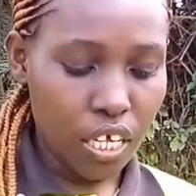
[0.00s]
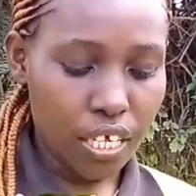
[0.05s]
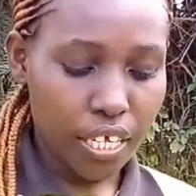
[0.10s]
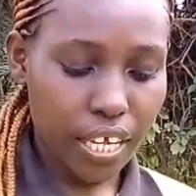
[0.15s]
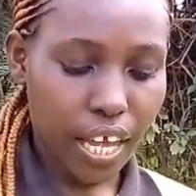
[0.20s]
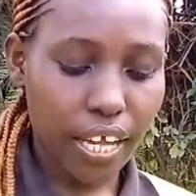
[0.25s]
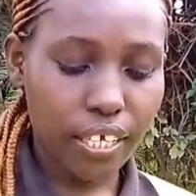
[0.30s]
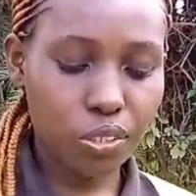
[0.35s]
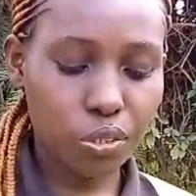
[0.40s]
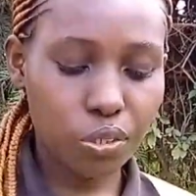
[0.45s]

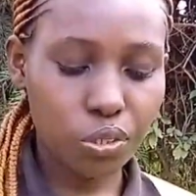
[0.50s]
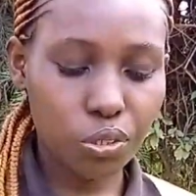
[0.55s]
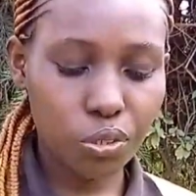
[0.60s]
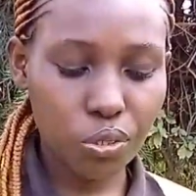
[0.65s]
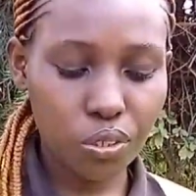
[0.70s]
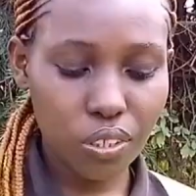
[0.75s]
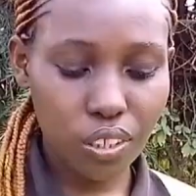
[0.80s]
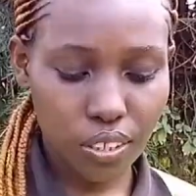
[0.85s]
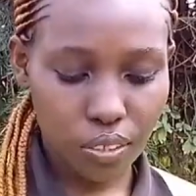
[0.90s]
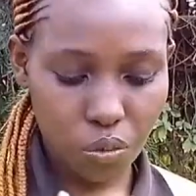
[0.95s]
Yeah, so
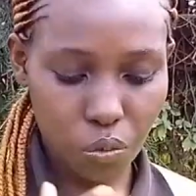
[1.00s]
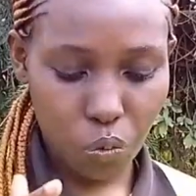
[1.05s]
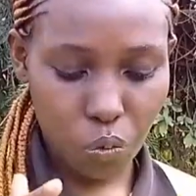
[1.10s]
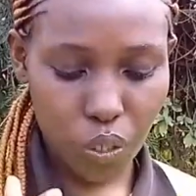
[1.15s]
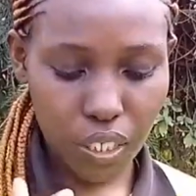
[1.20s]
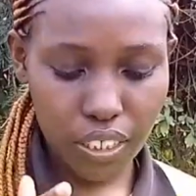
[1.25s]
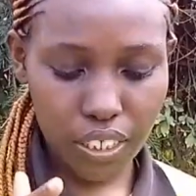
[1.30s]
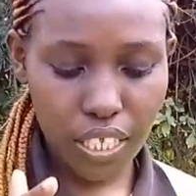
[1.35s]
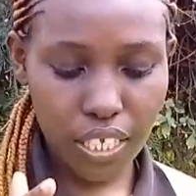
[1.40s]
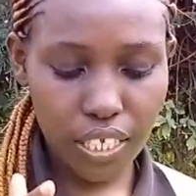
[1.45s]
choose
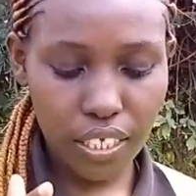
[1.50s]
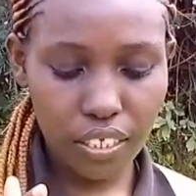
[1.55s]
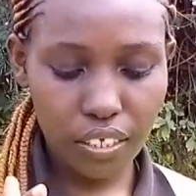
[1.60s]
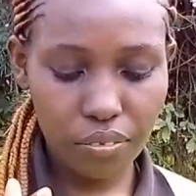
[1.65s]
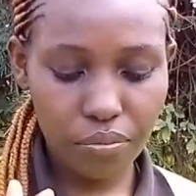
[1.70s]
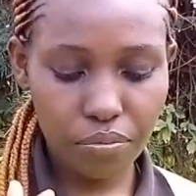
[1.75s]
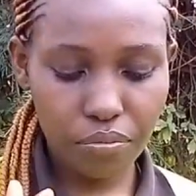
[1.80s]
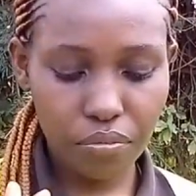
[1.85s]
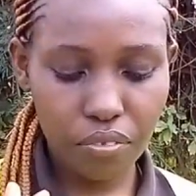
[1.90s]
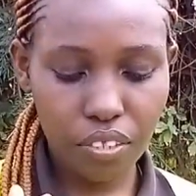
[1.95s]
wisely,
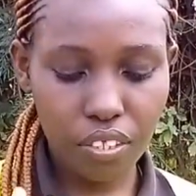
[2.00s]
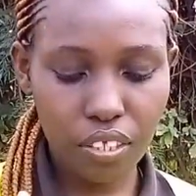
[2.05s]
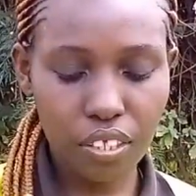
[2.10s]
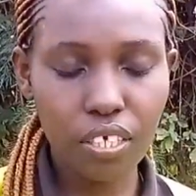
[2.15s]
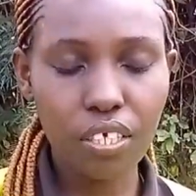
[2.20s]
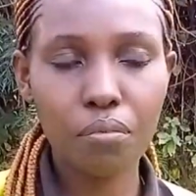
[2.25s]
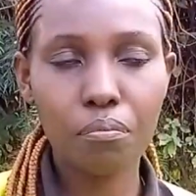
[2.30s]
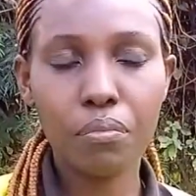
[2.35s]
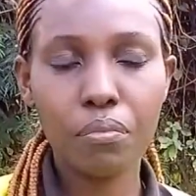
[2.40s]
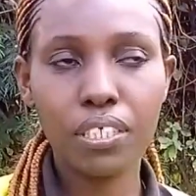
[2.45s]

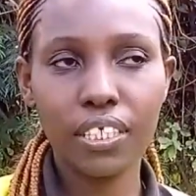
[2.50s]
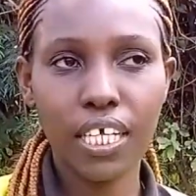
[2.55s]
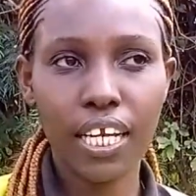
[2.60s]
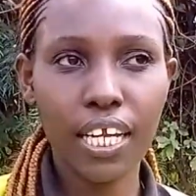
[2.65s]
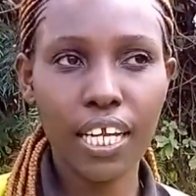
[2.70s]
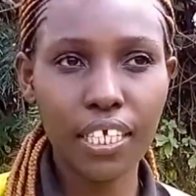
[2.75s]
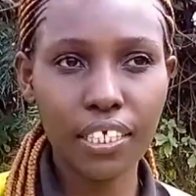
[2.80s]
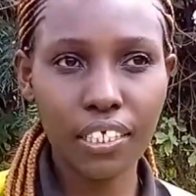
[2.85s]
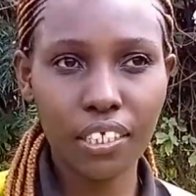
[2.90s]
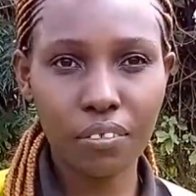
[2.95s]
be
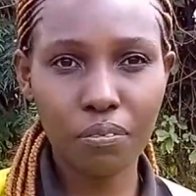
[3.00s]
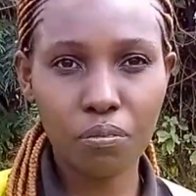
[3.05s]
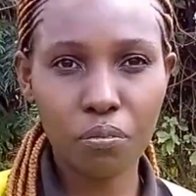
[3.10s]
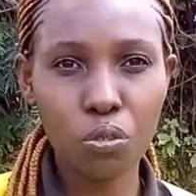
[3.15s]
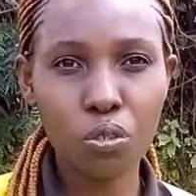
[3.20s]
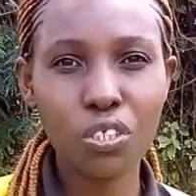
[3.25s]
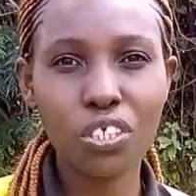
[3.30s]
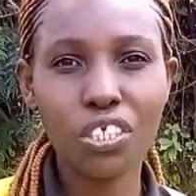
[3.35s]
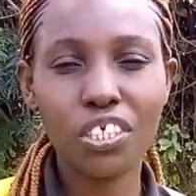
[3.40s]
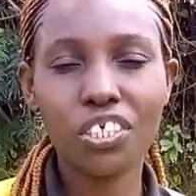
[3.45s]
selective,
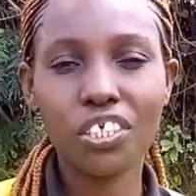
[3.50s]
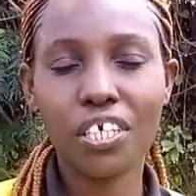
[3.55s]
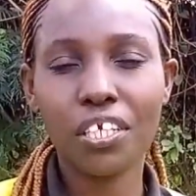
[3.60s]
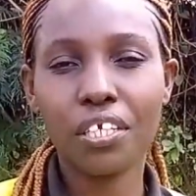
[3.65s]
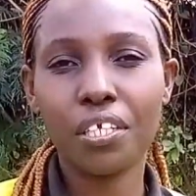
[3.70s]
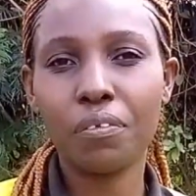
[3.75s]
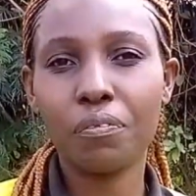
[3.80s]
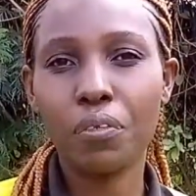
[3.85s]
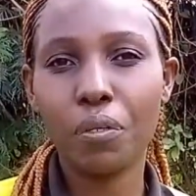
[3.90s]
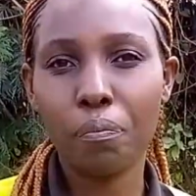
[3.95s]
not each
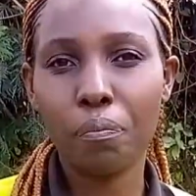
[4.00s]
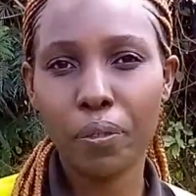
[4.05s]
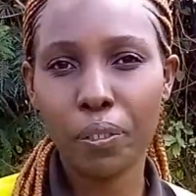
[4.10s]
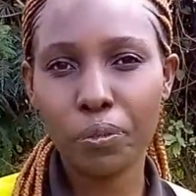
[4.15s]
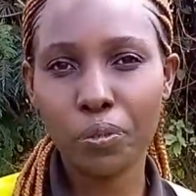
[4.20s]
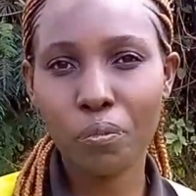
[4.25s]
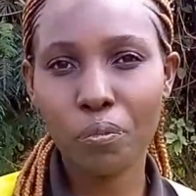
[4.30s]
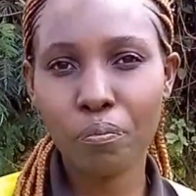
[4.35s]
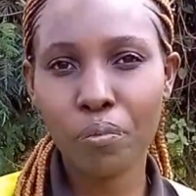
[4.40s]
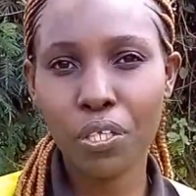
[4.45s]
and every
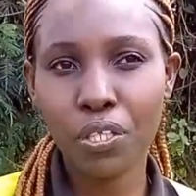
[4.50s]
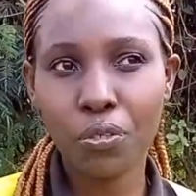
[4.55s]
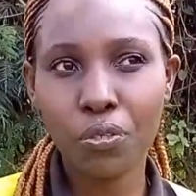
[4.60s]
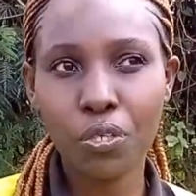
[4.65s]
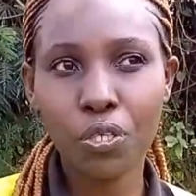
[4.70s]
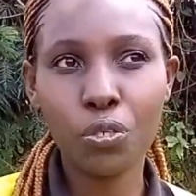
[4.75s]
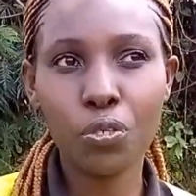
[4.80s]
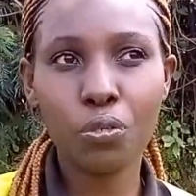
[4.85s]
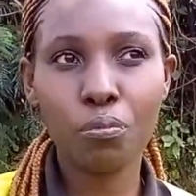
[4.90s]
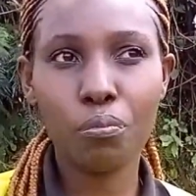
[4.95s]
person by the
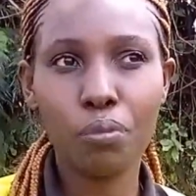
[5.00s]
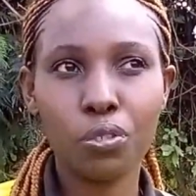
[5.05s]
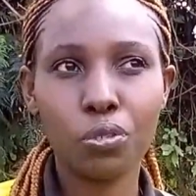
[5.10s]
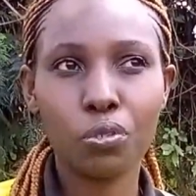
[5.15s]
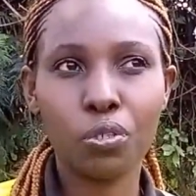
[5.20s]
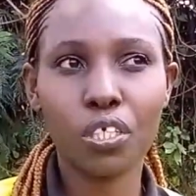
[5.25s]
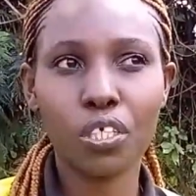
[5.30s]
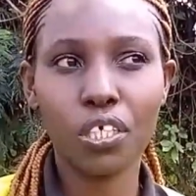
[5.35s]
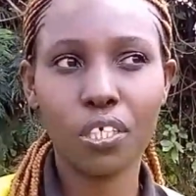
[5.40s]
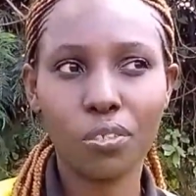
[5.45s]
way you'll be
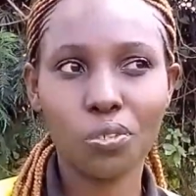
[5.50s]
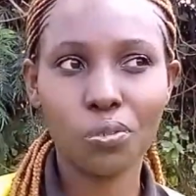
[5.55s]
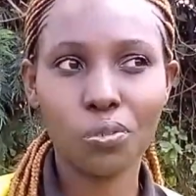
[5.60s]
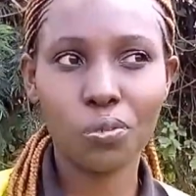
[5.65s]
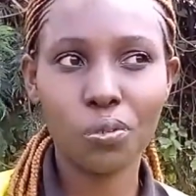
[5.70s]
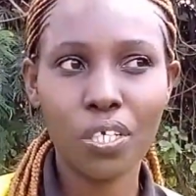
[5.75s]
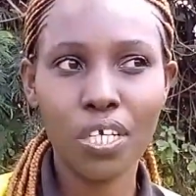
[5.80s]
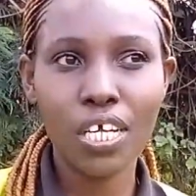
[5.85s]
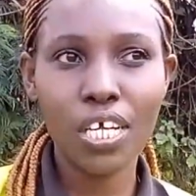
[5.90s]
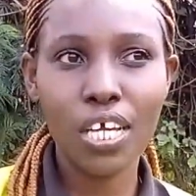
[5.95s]
talking to.
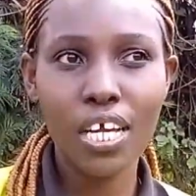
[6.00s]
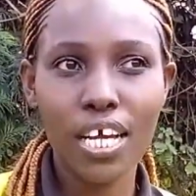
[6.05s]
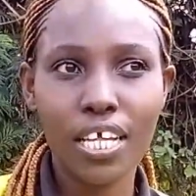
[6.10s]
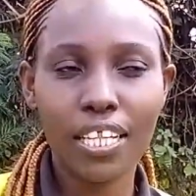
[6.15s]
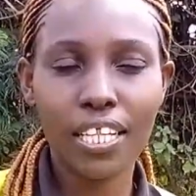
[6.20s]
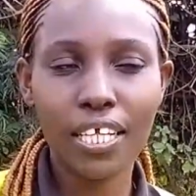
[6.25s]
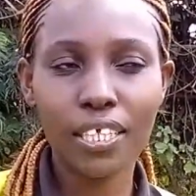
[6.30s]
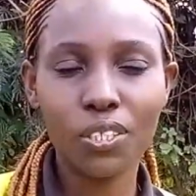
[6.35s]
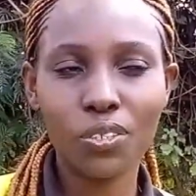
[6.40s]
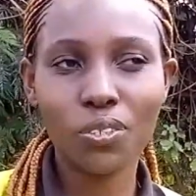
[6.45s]

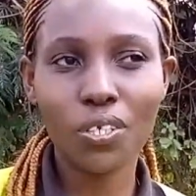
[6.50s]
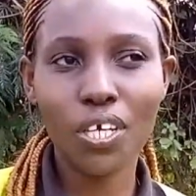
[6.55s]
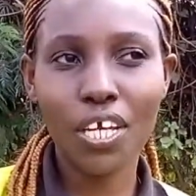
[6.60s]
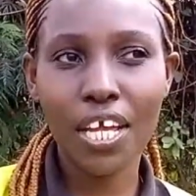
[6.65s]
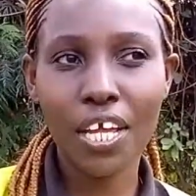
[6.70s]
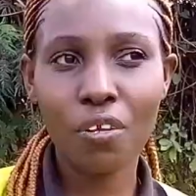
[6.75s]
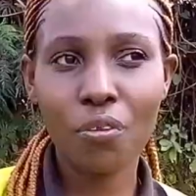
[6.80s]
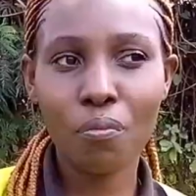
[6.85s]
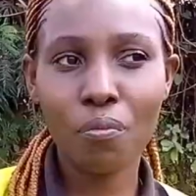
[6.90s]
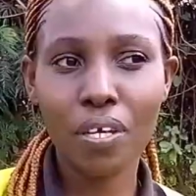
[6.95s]
And that's
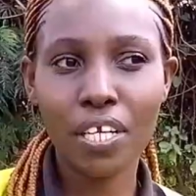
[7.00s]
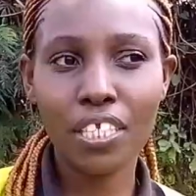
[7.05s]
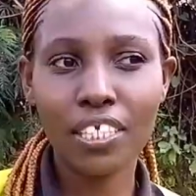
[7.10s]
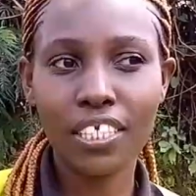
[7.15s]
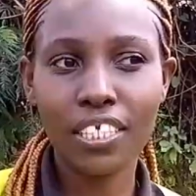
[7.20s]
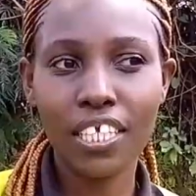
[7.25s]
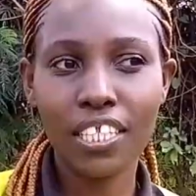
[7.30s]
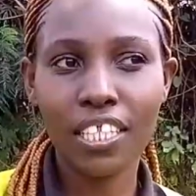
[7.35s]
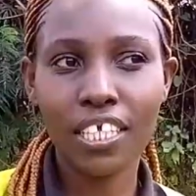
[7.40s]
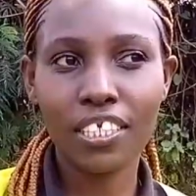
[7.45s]
why I normally
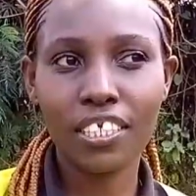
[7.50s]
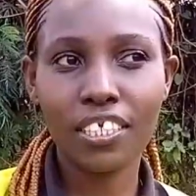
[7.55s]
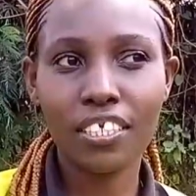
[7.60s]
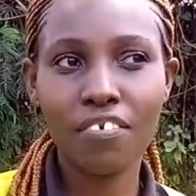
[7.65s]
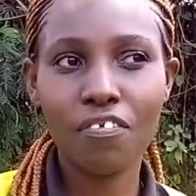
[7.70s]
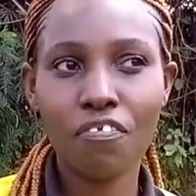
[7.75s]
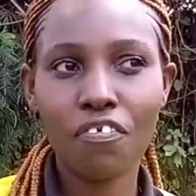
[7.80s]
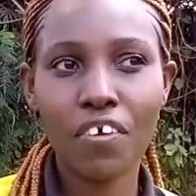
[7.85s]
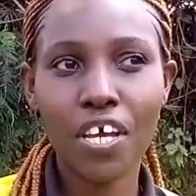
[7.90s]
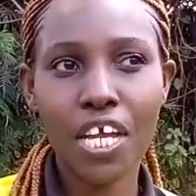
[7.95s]
say that
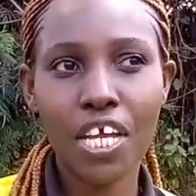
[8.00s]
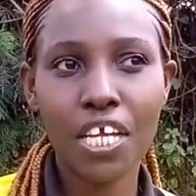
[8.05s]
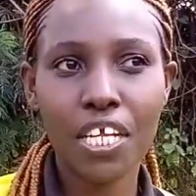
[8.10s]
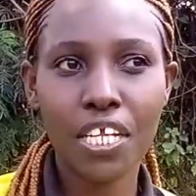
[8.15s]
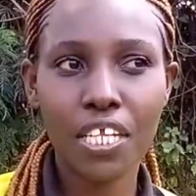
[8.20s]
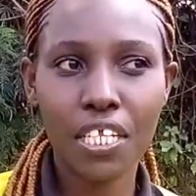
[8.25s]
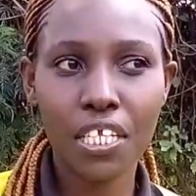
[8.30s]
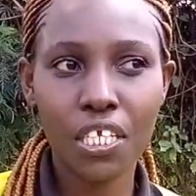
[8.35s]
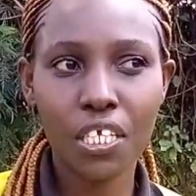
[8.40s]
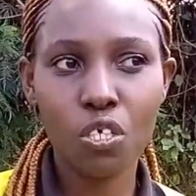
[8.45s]

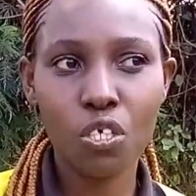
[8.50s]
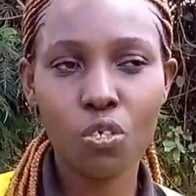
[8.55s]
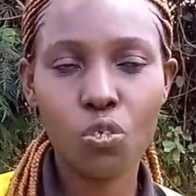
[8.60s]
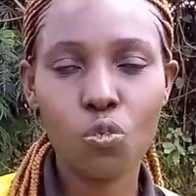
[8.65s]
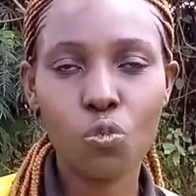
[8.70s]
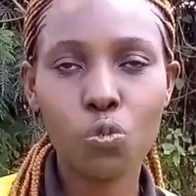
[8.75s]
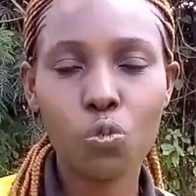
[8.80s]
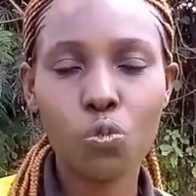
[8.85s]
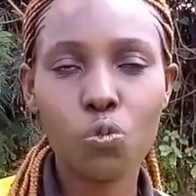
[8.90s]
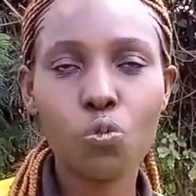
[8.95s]
define
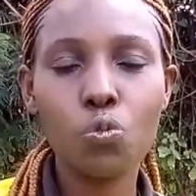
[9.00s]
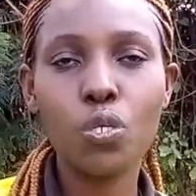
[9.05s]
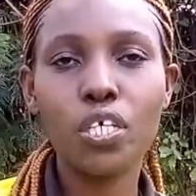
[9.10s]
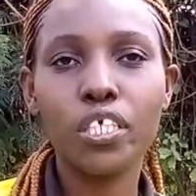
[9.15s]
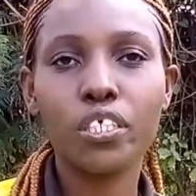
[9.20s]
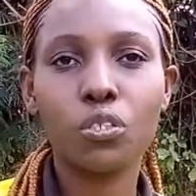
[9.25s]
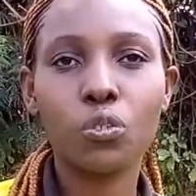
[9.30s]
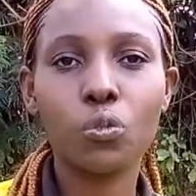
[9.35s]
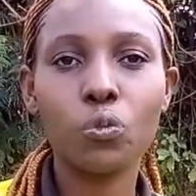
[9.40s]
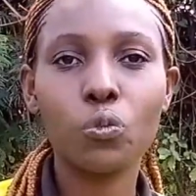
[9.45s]
who
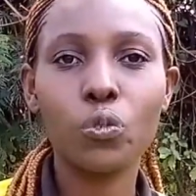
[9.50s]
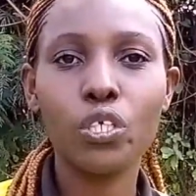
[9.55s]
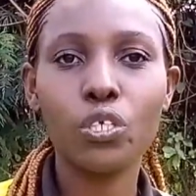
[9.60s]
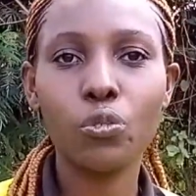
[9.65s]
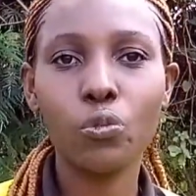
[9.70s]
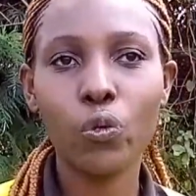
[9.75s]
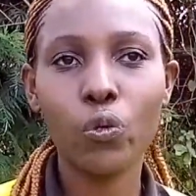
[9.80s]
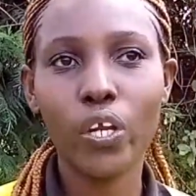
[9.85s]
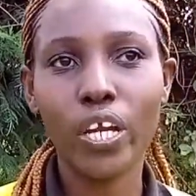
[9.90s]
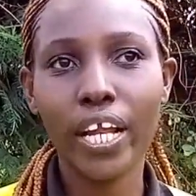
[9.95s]
is who
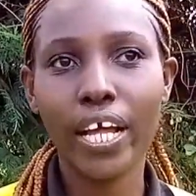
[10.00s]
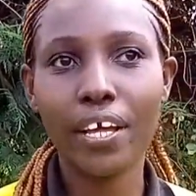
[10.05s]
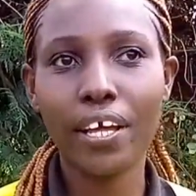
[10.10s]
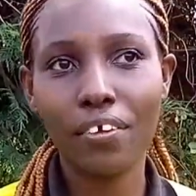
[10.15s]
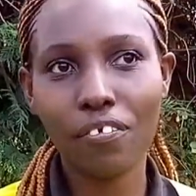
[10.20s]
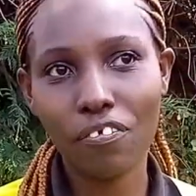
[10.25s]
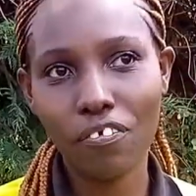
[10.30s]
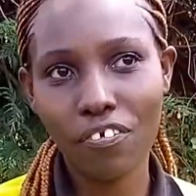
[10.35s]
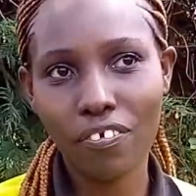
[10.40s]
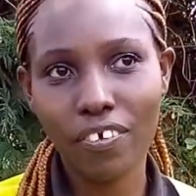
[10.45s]
in your
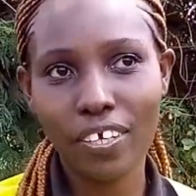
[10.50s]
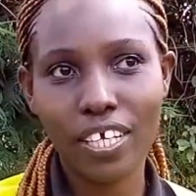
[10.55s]
life.